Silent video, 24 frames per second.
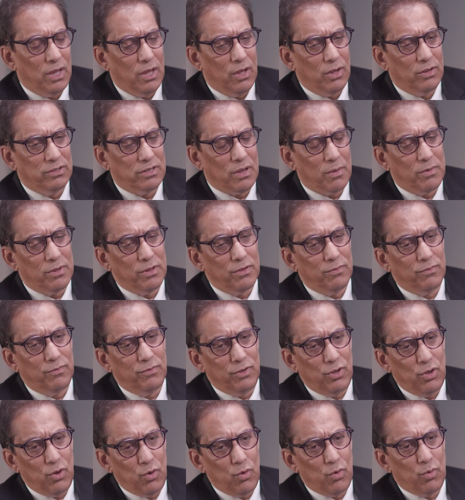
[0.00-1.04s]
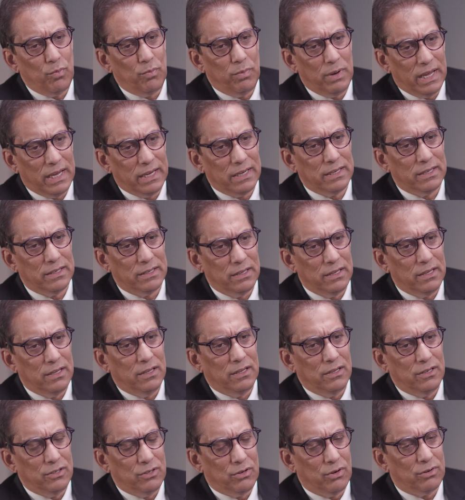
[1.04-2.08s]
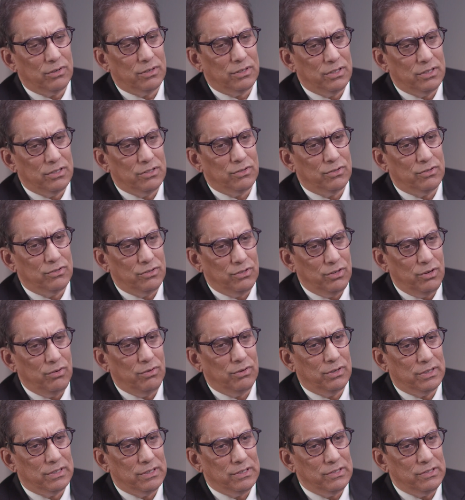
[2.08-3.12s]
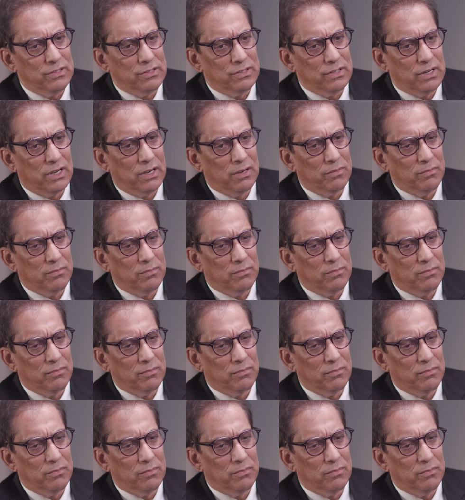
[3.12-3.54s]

some of the few black doctors or students